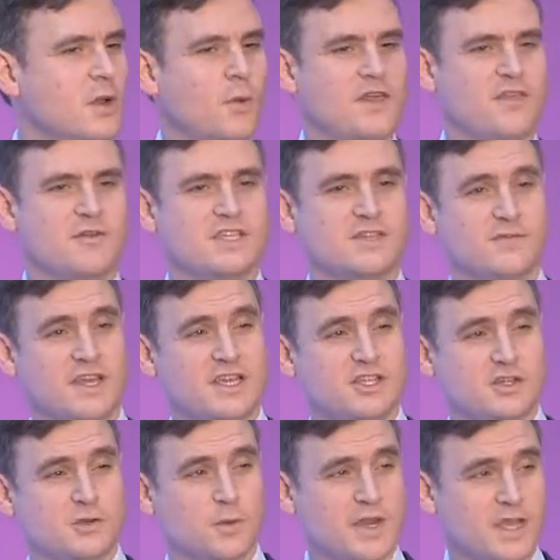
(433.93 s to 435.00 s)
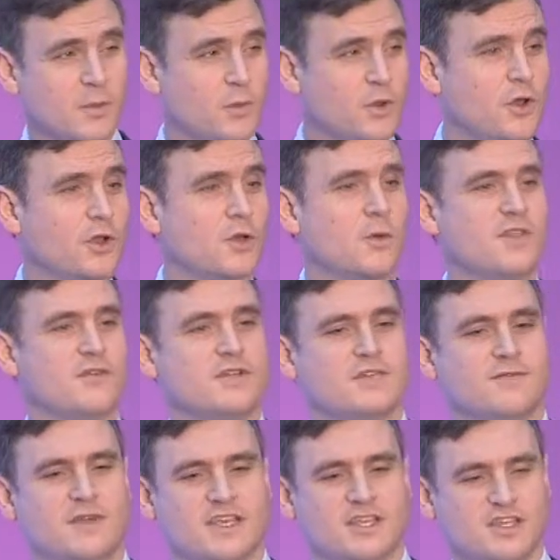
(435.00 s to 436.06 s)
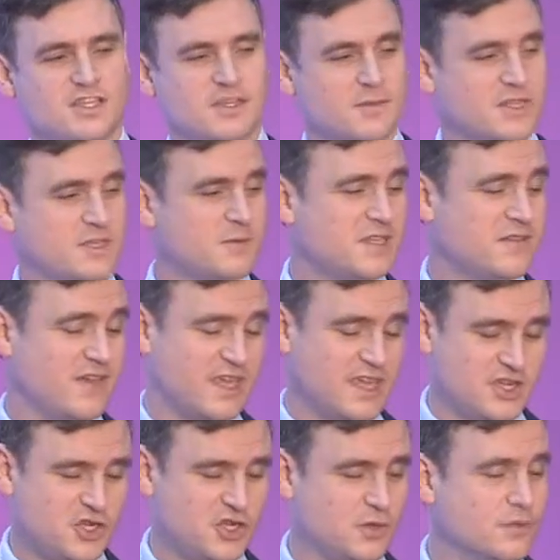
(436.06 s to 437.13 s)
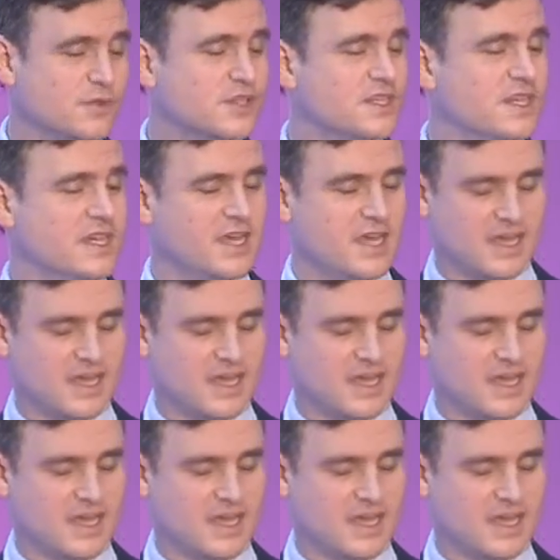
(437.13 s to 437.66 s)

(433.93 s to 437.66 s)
whether it's in relation to winning work or whether it's in relation to some of the specific issues